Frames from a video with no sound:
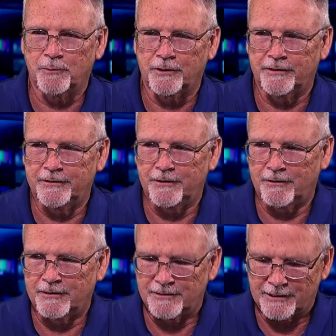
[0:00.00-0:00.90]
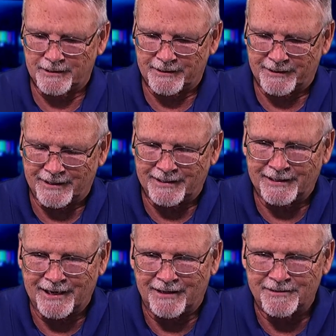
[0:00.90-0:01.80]
working in the art because I got
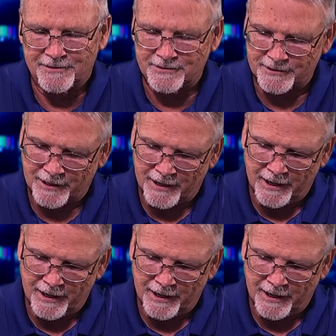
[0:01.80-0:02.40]
calluses.